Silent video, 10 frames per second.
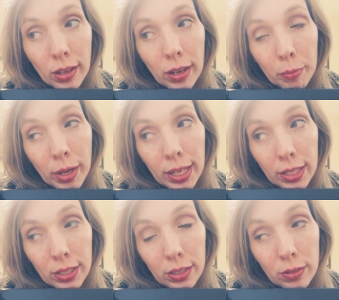I
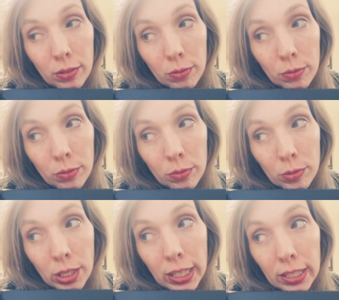might
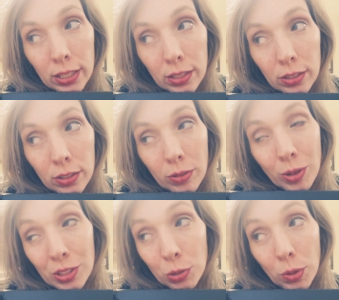get to do,
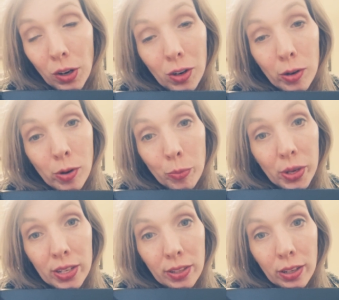well, tomorrow I won't
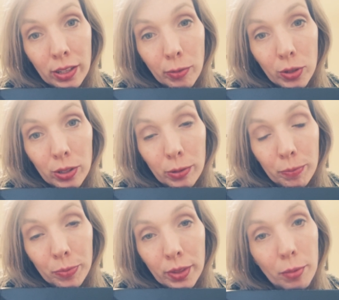because I will,
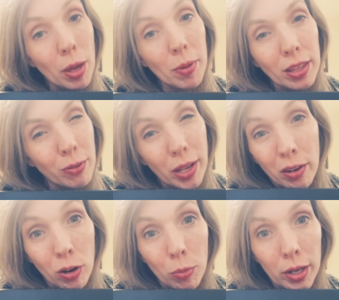maybe on the way
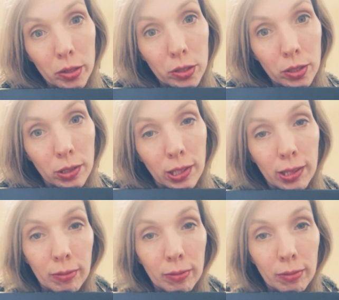home I'll